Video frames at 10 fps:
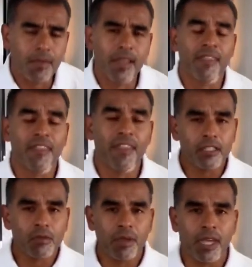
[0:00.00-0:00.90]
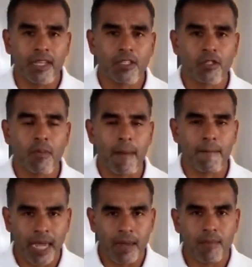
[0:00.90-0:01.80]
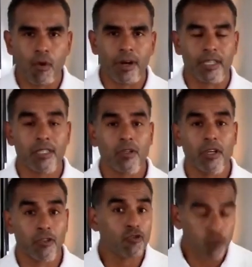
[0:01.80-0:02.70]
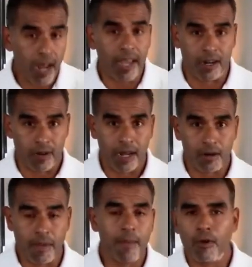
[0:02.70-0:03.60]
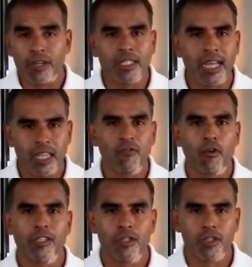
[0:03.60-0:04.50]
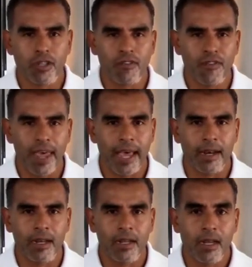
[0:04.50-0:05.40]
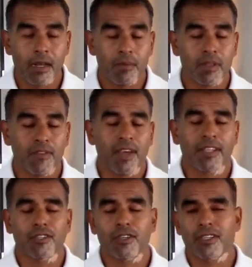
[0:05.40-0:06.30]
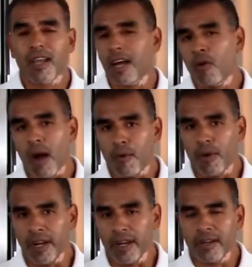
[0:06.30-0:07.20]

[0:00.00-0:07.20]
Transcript: And this means my main board is trying, right? The main board is sending voltage to the fan, but the fan is just not cooperating.